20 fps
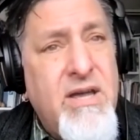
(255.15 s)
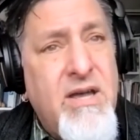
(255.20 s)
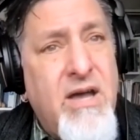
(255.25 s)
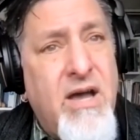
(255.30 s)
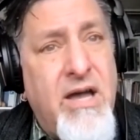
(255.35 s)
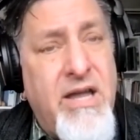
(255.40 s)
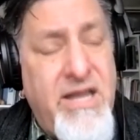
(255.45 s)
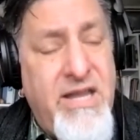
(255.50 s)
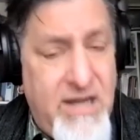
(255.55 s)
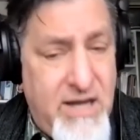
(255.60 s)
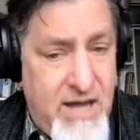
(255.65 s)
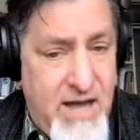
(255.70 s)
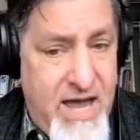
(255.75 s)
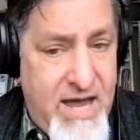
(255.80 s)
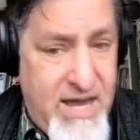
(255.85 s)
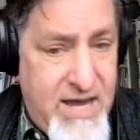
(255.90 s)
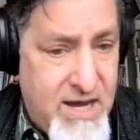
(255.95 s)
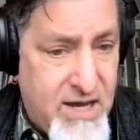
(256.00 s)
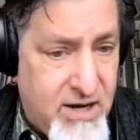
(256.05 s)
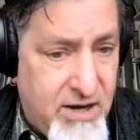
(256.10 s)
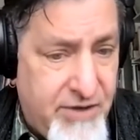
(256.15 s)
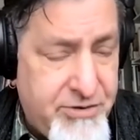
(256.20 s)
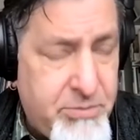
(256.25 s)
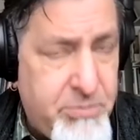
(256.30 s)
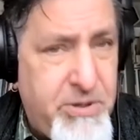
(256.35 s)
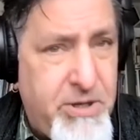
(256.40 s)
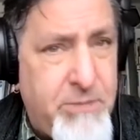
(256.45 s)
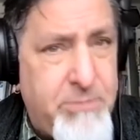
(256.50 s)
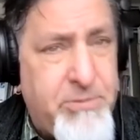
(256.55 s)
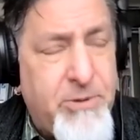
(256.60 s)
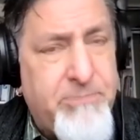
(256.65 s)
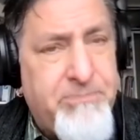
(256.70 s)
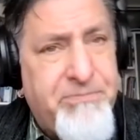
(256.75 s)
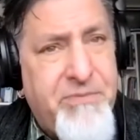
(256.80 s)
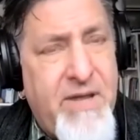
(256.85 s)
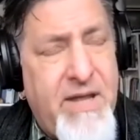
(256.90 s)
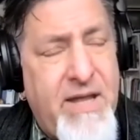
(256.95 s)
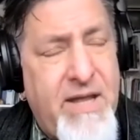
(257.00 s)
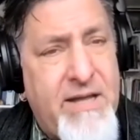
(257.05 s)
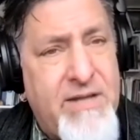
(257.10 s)
He and other people.
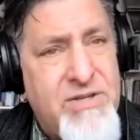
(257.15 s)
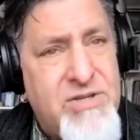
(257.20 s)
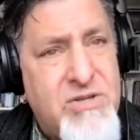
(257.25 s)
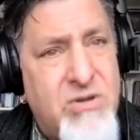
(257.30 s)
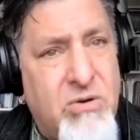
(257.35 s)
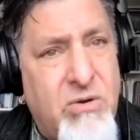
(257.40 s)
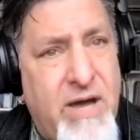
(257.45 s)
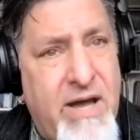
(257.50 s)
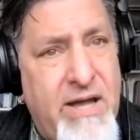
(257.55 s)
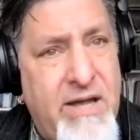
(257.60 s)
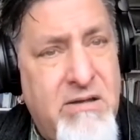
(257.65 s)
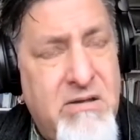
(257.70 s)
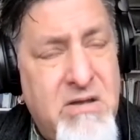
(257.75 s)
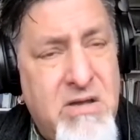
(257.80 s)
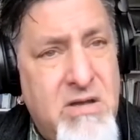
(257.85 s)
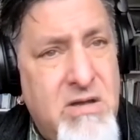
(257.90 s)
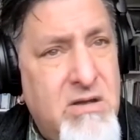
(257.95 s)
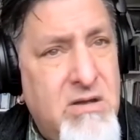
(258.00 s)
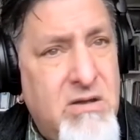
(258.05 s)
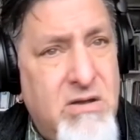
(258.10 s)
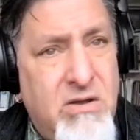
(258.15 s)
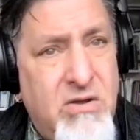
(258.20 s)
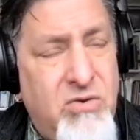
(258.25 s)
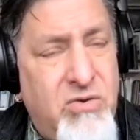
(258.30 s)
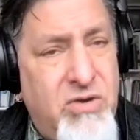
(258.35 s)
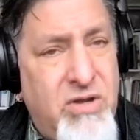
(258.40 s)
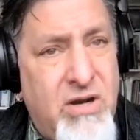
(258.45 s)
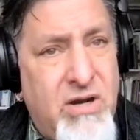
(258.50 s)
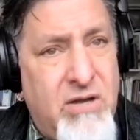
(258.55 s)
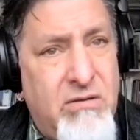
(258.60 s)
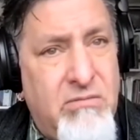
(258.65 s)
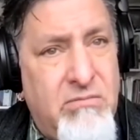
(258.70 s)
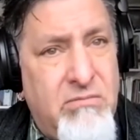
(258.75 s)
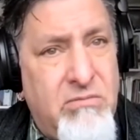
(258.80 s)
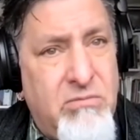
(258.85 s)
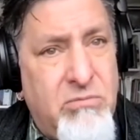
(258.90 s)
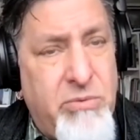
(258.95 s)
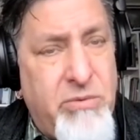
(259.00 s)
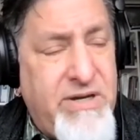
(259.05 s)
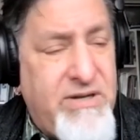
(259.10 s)
And so I did a
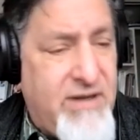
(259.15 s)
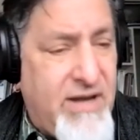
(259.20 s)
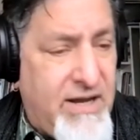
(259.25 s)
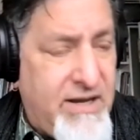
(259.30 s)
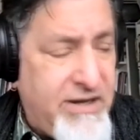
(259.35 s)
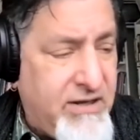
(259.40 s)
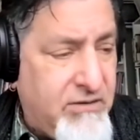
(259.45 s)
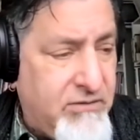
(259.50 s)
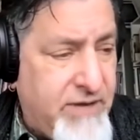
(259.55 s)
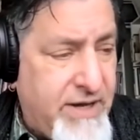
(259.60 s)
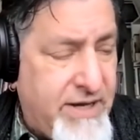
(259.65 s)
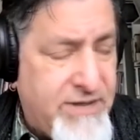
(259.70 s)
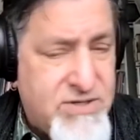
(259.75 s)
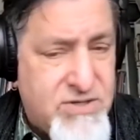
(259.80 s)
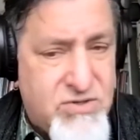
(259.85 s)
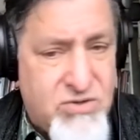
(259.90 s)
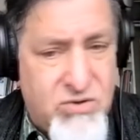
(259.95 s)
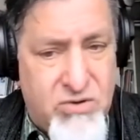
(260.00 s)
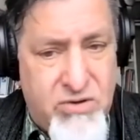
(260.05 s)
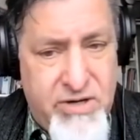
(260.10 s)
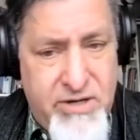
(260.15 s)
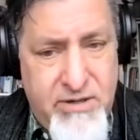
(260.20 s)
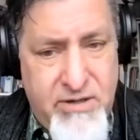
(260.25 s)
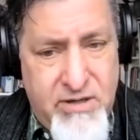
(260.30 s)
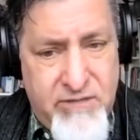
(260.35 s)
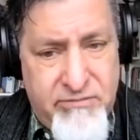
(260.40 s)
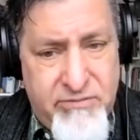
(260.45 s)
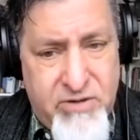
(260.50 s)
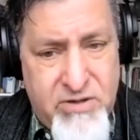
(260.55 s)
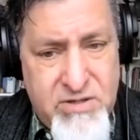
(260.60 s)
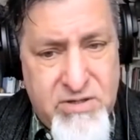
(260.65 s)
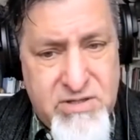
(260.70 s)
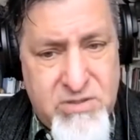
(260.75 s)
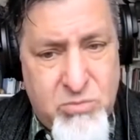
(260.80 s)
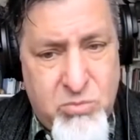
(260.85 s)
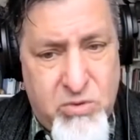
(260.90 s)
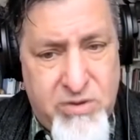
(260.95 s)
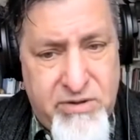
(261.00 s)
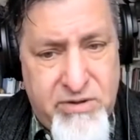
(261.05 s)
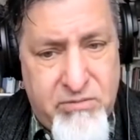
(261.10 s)
retelling of that story in verse. It
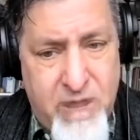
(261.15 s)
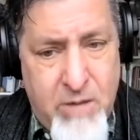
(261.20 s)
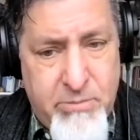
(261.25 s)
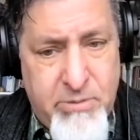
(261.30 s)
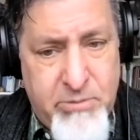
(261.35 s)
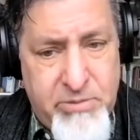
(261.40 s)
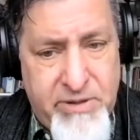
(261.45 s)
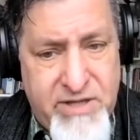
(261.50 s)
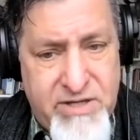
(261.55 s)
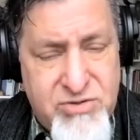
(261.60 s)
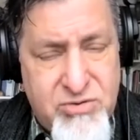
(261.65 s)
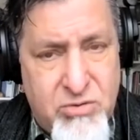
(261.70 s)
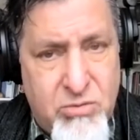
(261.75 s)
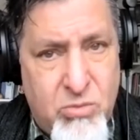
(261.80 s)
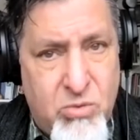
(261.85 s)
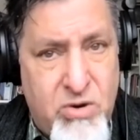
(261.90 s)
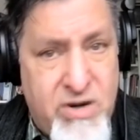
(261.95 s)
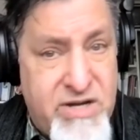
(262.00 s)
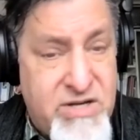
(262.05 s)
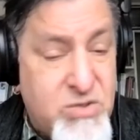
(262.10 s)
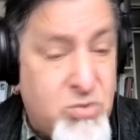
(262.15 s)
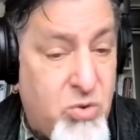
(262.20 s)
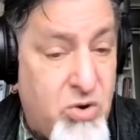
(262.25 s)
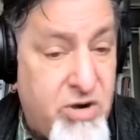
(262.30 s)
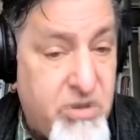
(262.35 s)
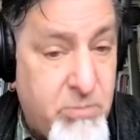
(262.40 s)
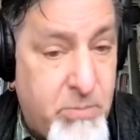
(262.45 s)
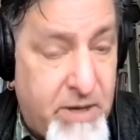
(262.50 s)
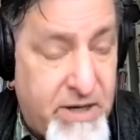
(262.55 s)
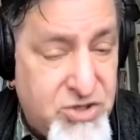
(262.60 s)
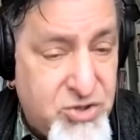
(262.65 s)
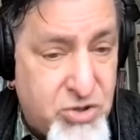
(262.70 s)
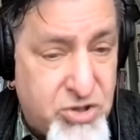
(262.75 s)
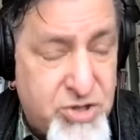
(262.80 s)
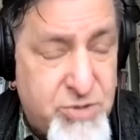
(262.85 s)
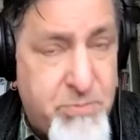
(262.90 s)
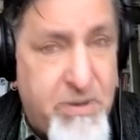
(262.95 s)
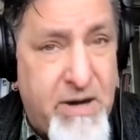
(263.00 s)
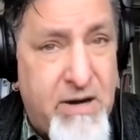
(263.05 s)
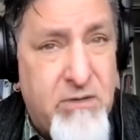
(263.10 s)
won the Robin Blaser Award, as awarded by
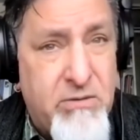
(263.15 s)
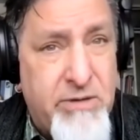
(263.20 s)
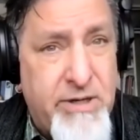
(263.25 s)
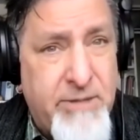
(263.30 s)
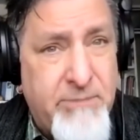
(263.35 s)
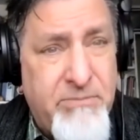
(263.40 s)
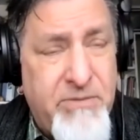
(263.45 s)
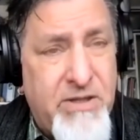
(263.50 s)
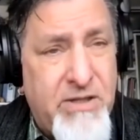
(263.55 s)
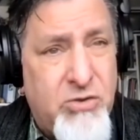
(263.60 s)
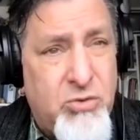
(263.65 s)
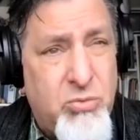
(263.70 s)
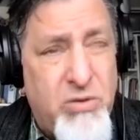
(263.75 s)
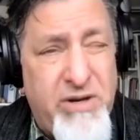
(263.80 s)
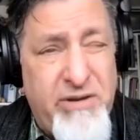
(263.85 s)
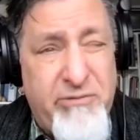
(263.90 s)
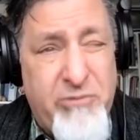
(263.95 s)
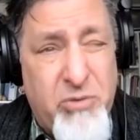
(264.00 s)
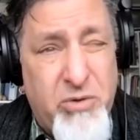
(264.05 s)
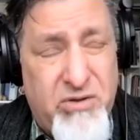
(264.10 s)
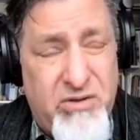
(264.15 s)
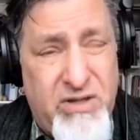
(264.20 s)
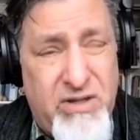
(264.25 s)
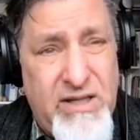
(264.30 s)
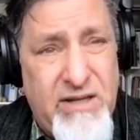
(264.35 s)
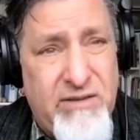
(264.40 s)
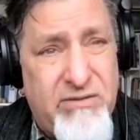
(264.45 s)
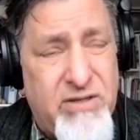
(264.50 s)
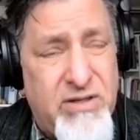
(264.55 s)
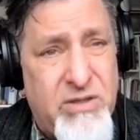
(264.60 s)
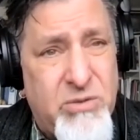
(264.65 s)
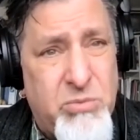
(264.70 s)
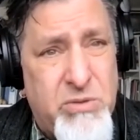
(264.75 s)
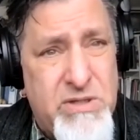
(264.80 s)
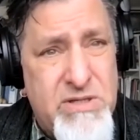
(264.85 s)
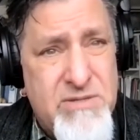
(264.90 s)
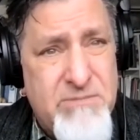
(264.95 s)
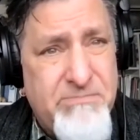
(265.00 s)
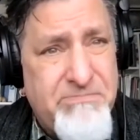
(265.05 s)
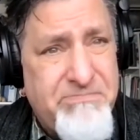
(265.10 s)
George Bowering in 2014, I think it was.